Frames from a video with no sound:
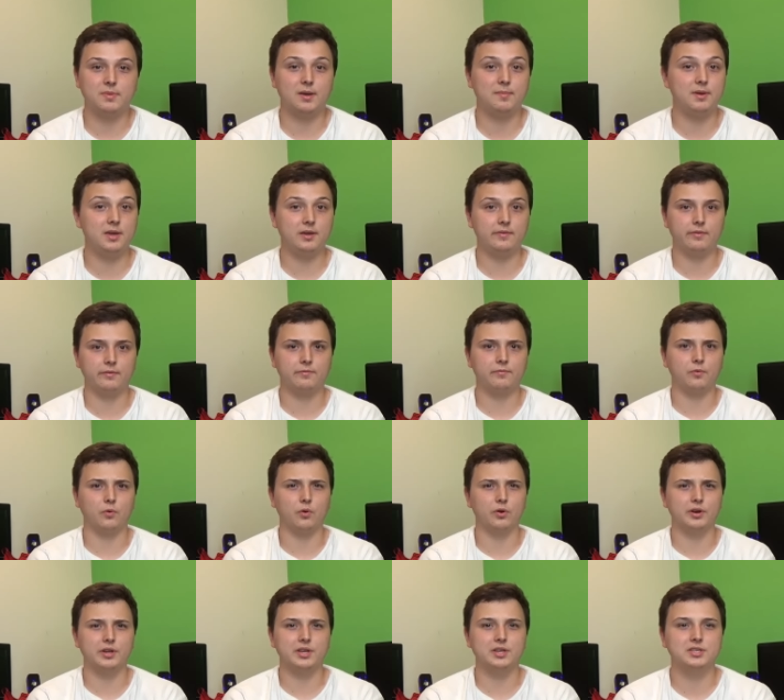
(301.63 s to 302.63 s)
maybe even
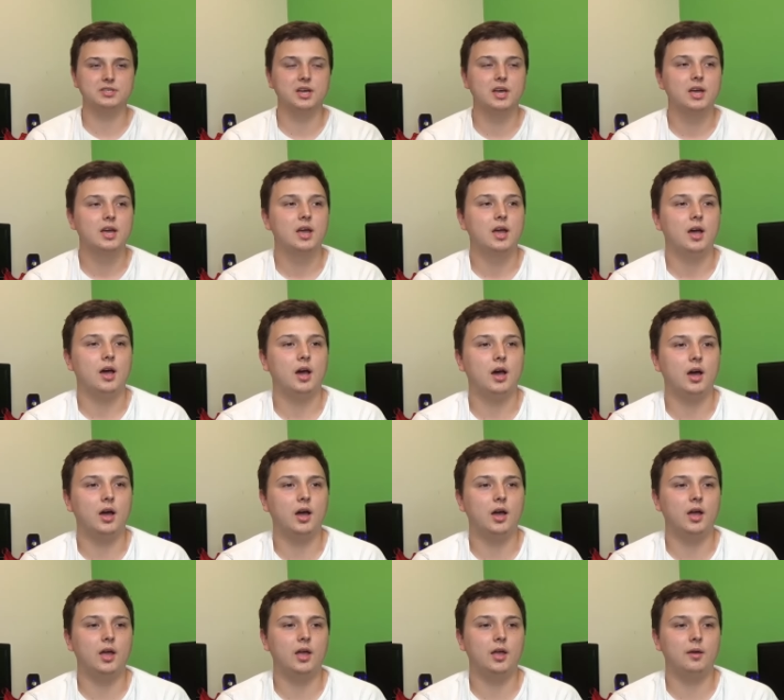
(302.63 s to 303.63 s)
40s,
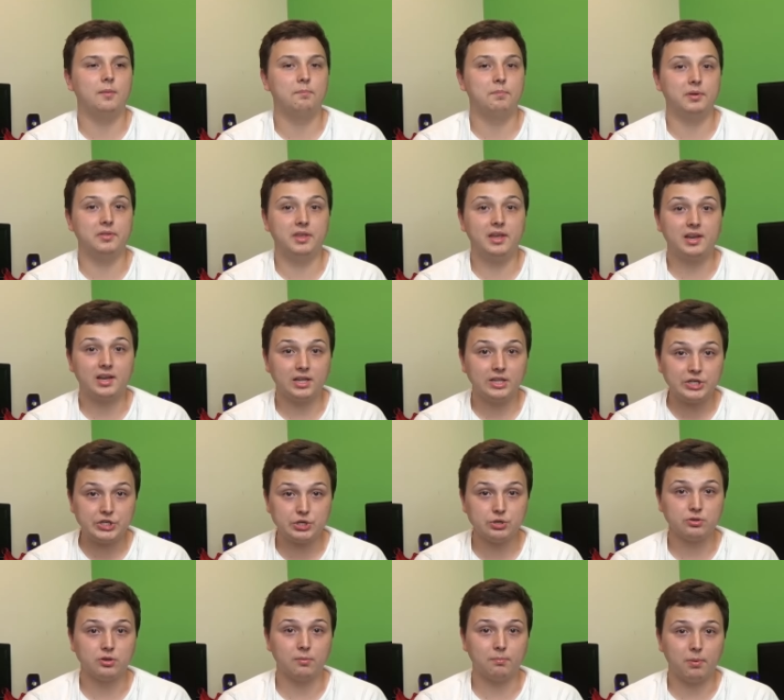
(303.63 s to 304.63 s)
uh, but they can
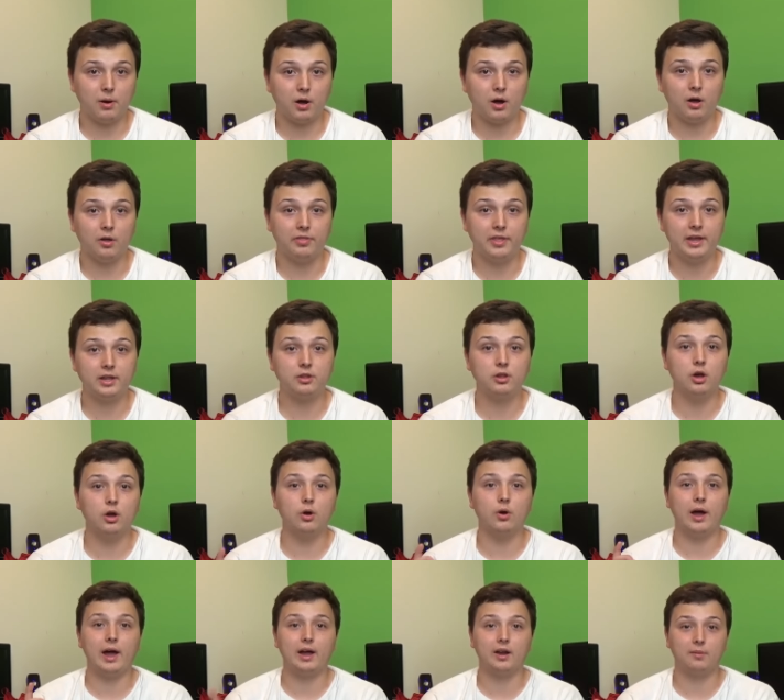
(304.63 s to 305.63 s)
shoot the ball. They
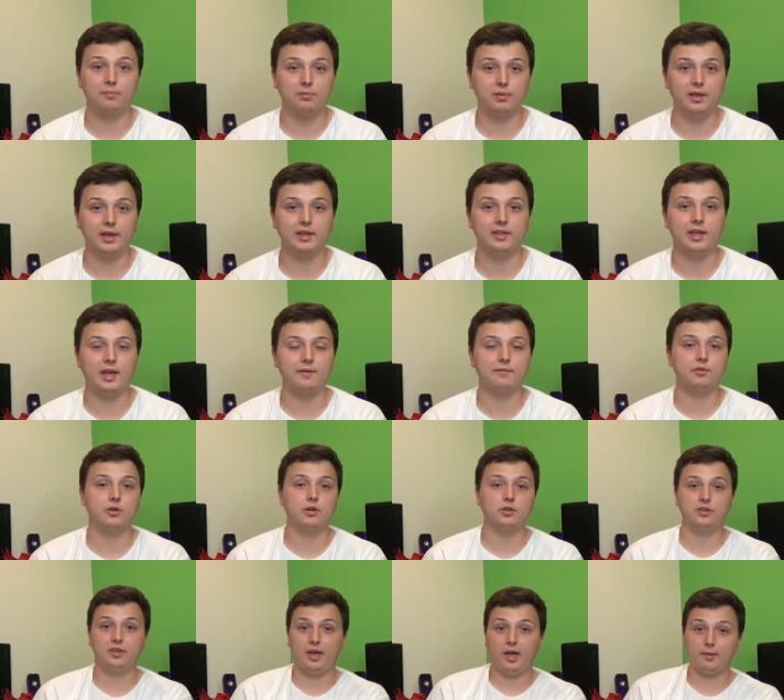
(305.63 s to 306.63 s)
know how to play. They have
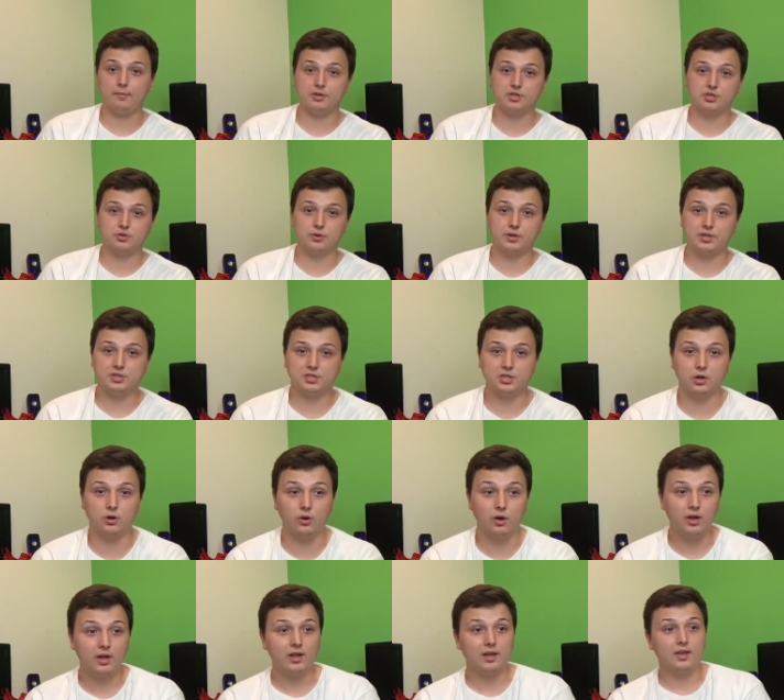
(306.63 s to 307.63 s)
good chemistry,
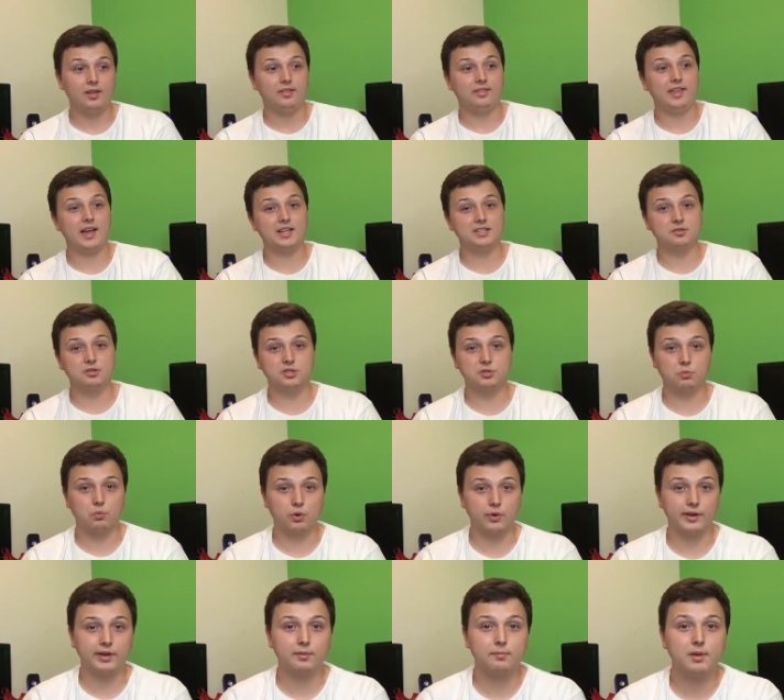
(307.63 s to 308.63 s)
so that's what's
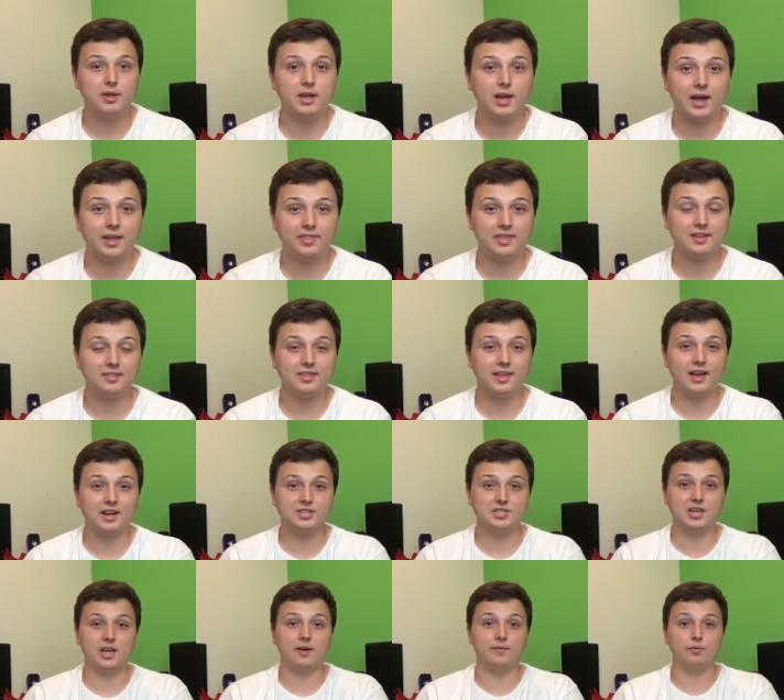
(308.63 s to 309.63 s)
worrying me. I think they
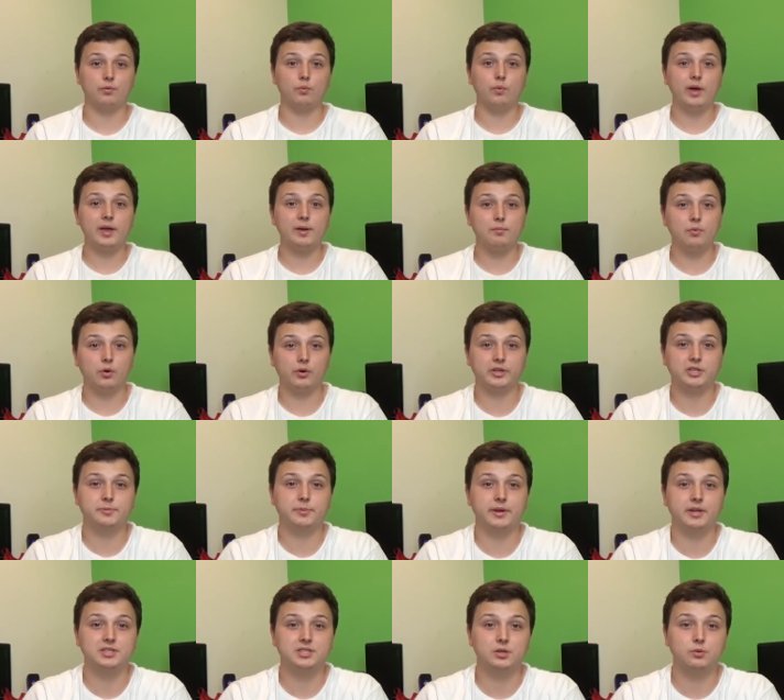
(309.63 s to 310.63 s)
actually have way more
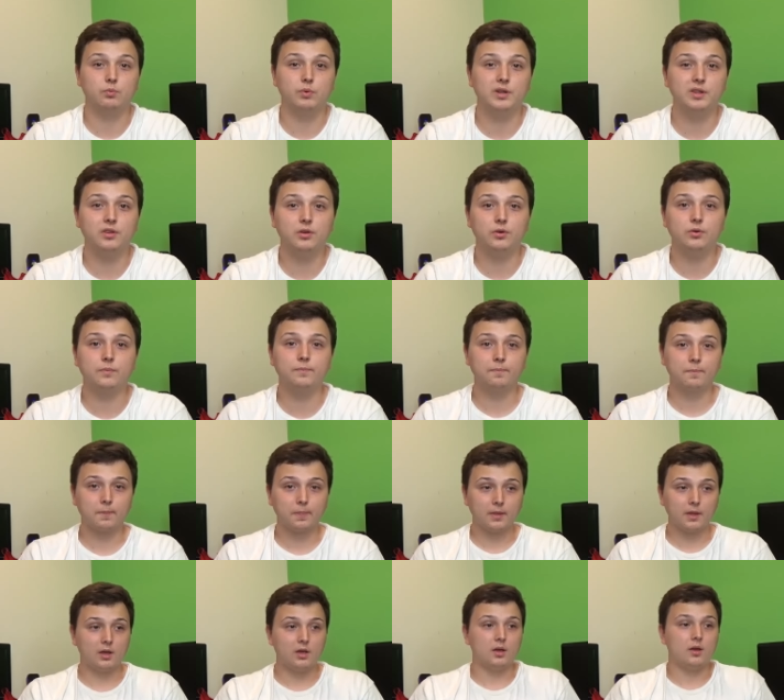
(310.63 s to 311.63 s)
experience than we do.
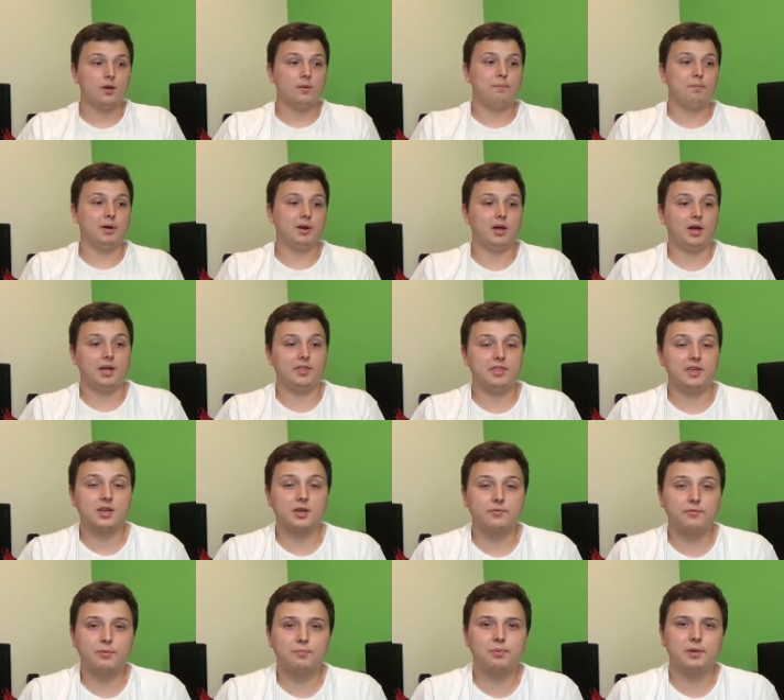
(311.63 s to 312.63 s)
But I think
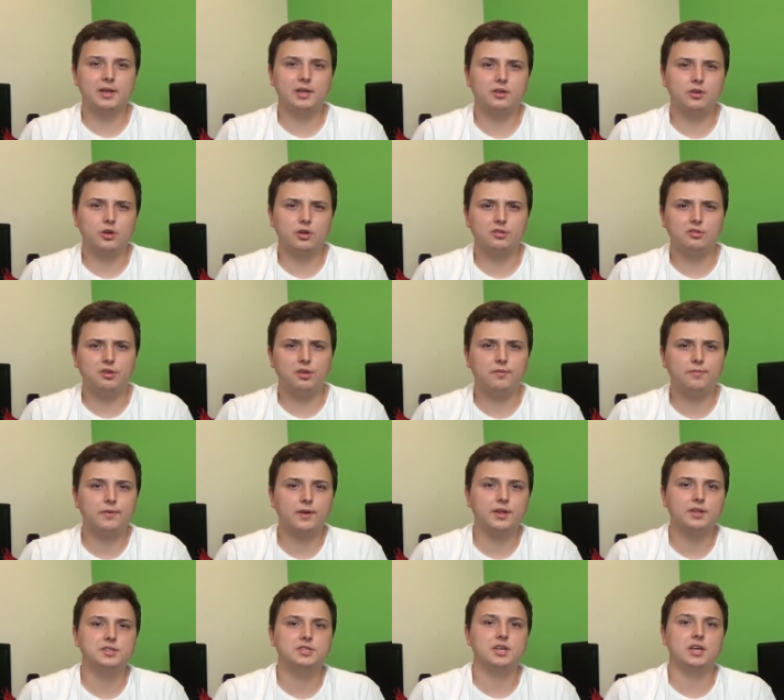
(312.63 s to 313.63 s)
if we play good
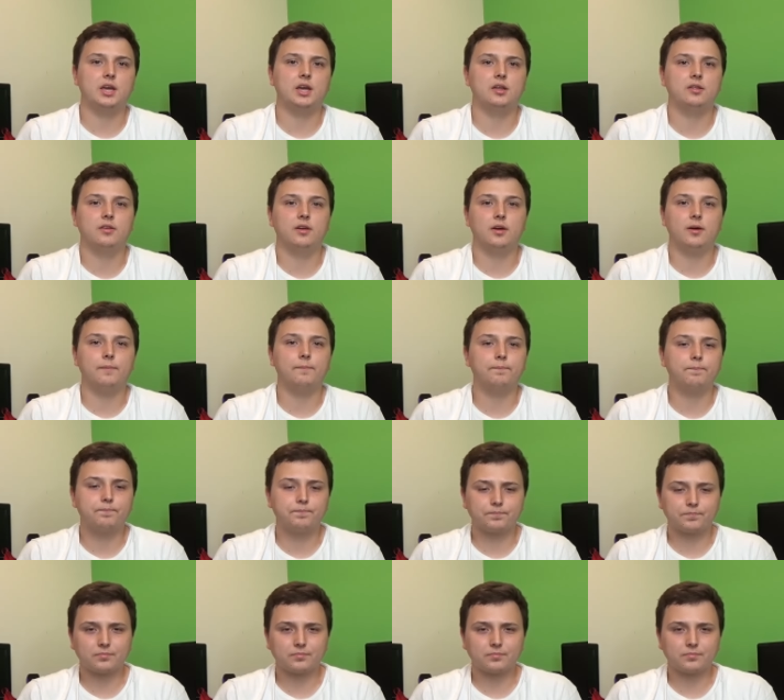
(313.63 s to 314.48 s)
defense and, um,